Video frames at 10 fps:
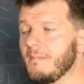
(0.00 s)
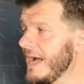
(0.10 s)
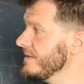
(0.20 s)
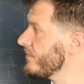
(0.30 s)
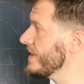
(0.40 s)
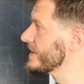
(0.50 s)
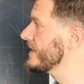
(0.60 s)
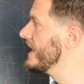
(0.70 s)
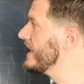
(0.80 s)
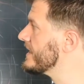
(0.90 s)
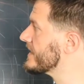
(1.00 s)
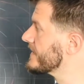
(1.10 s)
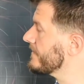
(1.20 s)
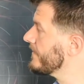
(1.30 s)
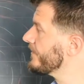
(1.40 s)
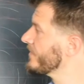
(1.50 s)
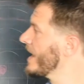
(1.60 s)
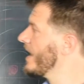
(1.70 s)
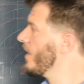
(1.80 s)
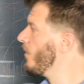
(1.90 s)
main reason is
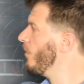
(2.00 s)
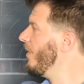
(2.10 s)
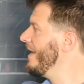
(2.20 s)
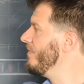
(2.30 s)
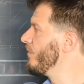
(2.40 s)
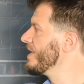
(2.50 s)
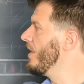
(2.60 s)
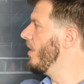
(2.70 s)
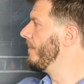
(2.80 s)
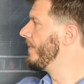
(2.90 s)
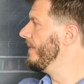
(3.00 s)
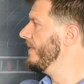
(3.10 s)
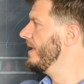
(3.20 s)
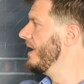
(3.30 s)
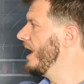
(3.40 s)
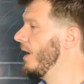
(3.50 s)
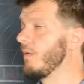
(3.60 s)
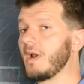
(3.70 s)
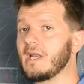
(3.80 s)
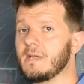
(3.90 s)
when we open
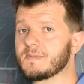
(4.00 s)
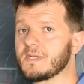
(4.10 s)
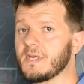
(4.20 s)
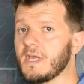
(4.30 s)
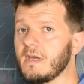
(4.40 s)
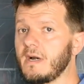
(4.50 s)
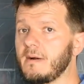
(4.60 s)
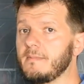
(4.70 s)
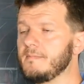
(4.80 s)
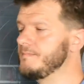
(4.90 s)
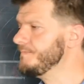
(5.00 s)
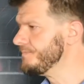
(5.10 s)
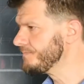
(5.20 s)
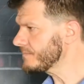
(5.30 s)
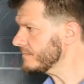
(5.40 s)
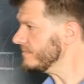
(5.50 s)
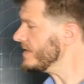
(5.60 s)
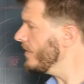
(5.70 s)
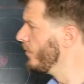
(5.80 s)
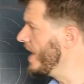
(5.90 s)
our lips here,
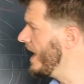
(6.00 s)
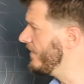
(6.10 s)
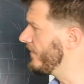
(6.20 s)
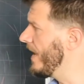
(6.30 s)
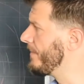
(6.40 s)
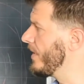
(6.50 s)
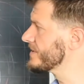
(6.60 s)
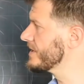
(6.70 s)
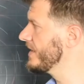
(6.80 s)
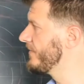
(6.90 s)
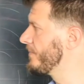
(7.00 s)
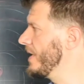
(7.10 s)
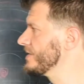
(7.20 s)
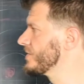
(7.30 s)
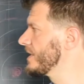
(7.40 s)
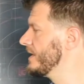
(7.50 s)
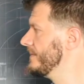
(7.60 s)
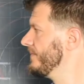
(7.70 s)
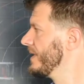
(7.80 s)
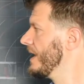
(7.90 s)
we have a positive pressure
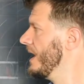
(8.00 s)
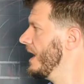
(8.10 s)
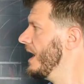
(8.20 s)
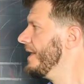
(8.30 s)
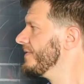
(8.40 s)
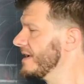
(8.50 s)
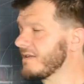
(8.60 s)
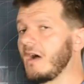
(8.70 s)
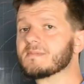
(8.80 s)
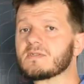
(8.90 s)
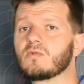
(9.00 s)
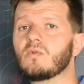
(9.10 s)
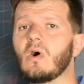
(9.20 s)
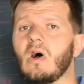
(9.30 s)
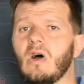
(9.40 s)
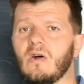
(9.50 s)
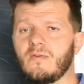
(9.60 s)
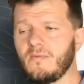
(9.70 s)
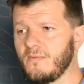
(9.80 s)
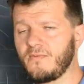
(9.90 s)
that comes
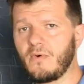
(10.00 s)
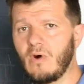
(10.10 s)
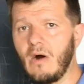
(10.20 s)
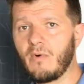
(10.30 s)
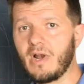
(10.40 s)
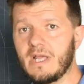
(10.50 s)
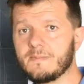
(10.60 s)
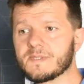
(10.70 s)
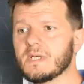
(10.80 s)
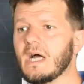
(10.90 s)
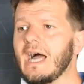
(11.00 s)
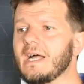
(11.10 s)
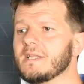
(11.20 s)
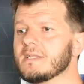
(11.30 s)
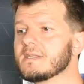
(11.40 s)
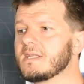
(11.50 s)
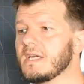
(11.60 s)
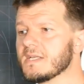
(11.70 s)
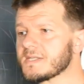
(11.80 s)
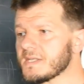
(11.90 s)
through our lips, and
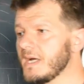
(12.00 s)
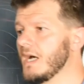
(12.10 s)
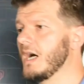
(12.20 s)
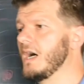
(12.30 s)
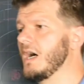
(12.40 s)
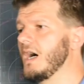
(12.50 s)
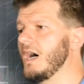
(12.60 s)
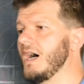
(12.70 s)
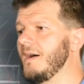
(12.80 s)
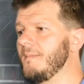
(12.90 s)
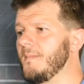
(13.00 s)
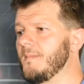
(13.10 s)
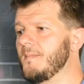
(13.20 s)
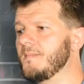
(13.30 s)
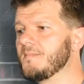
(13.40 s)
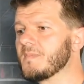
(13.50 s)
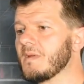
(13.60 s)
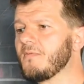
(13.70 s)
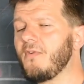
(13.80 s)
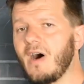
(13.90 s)
this
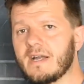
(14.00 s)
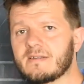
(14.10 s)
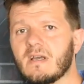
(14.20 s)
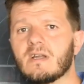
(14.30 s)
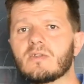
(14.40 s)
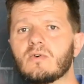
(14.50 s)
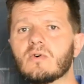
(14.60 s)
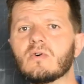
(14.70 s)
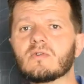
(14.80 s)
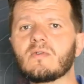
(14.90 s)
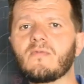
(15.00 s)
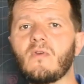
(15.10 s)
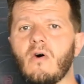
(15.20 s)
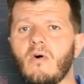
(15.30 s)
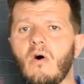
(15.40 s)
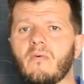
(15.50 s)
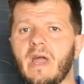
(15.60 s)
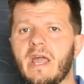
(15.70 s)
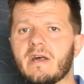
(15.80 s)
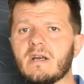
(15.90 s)
fight to the flow of
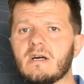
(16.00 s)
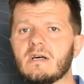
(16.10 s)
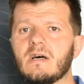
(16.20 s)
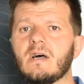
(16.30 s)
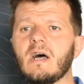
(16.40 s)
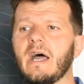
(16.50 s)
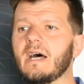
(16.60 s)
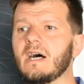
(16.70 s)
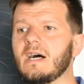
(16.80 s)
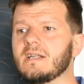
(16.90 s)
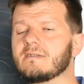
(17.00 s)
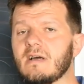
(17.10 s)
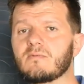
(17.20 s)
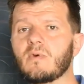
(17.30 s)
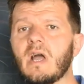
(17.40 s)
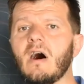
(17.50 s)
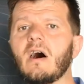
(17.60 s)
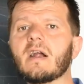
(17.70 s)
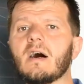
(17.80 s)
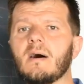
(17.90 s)
air that we
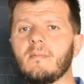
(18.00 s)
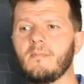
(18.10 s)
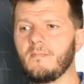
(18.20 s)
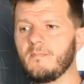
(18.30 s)
are